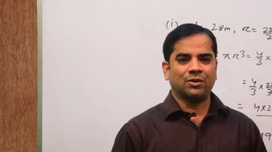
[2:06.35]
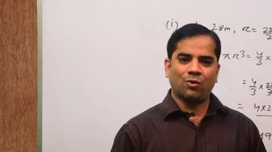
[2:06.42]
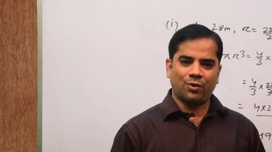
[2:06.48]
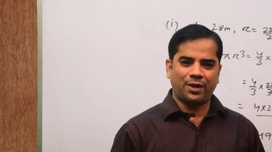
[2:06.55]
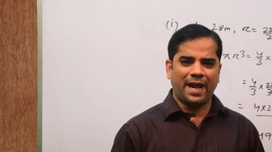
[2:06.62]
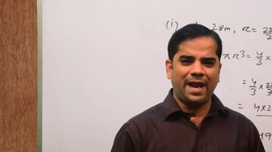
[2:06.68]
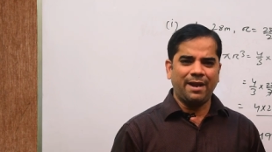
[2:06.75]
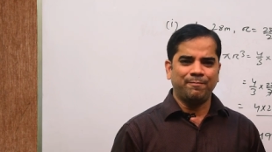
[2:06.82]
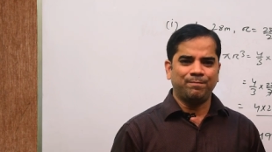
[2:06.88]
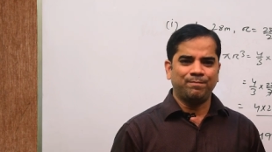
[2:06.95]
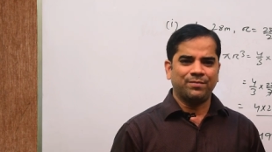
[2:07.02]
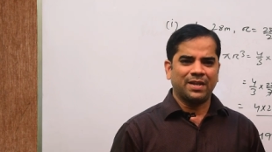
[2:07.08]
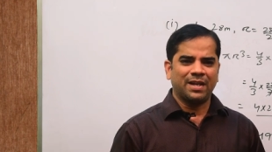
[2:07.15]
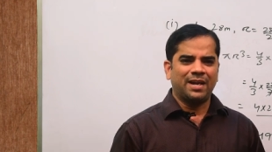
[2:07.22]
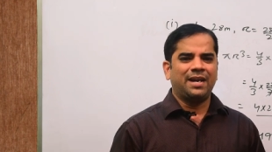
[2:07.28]
Okay.
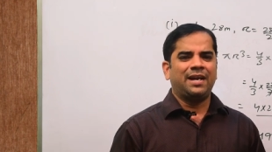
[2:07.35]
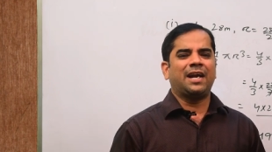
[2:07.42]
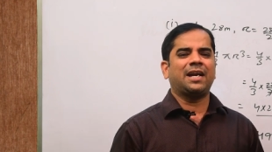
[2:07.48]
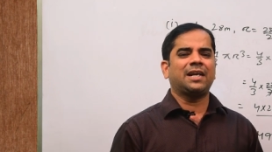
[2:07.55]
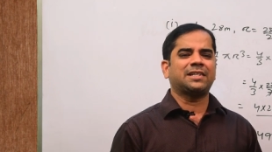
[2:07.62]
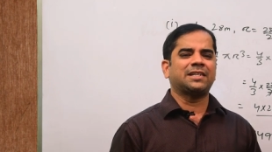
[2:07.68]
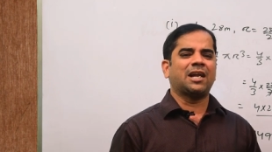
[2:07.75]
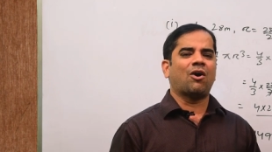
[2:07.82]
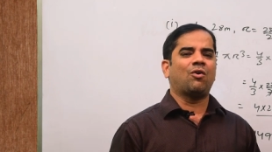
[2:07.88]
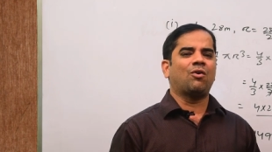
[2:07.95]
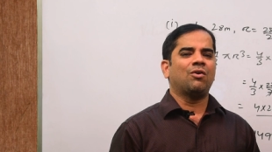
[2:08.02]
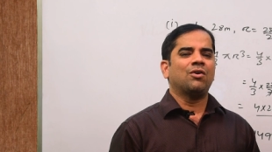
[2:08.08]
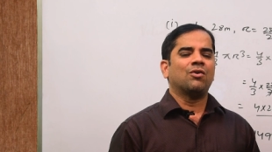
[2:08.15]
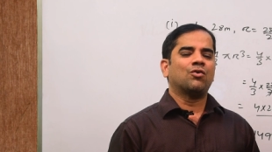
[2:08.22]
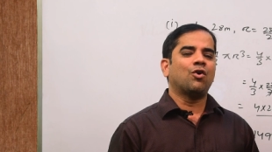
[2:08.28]
Let us
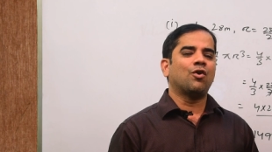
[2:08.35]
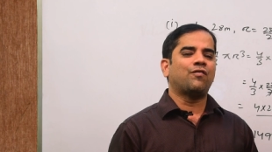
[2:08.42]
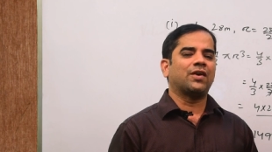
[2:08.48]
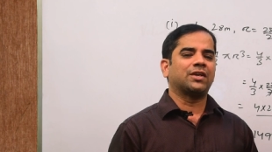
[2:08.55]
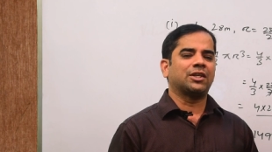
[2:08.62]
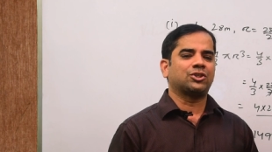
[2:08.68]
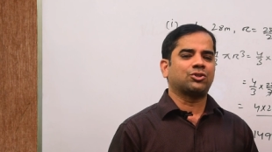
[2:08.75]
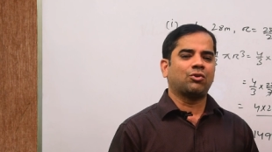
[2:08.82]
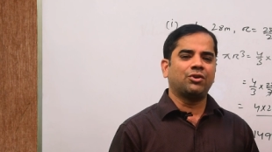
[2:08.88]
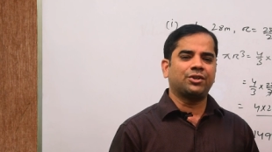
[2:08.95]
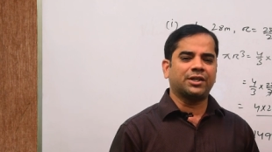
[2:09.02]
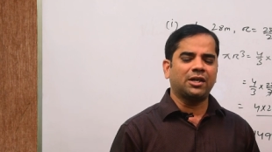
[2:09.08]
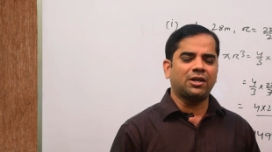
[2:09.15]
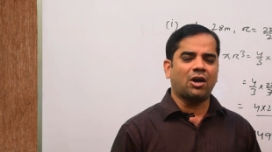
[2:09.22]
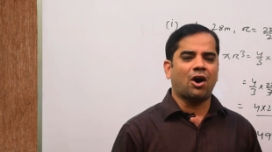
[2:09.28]
now go for the
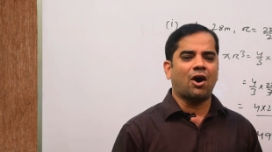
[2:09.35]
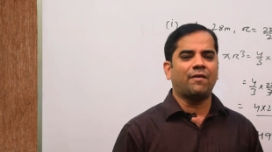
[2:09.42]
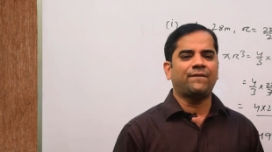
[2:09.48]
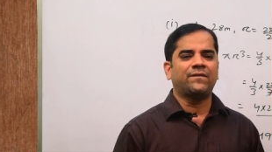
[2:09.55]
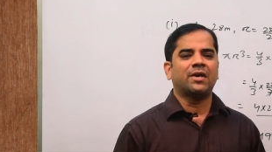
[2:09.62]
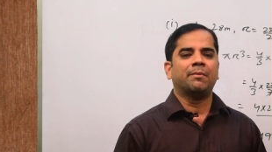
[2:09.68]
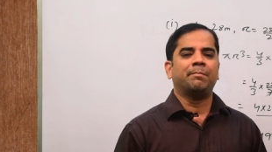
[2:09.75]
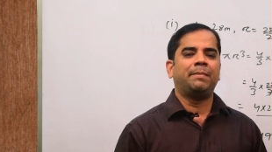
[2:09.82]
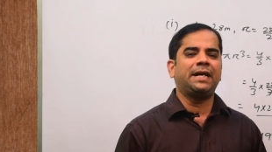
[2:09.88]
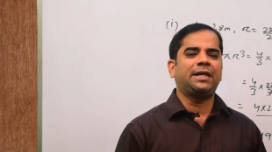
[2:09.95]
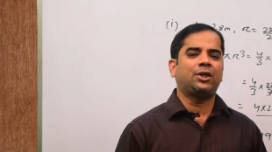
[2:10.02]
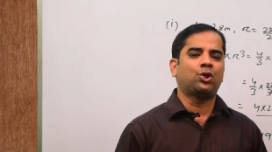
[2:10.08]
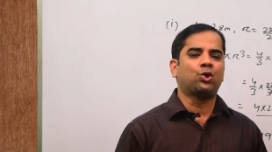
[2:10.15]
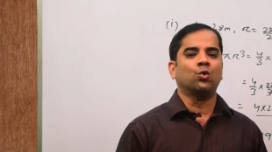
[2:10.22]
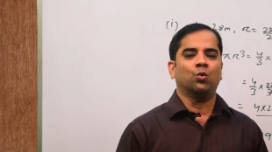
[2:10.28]
solution of
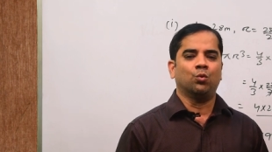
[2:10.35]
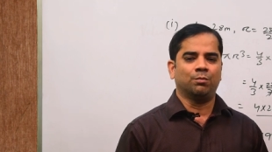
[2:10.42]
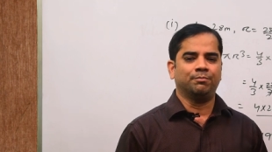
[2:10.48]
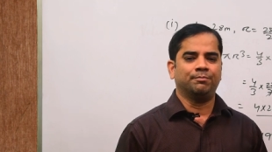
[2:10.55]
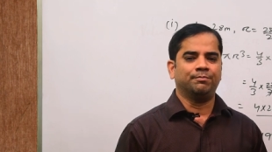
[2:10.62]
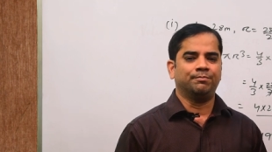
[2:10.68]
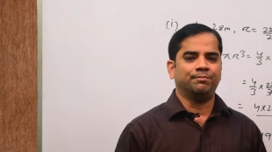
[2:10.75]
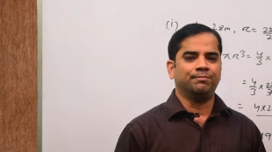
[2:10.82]
bit 2.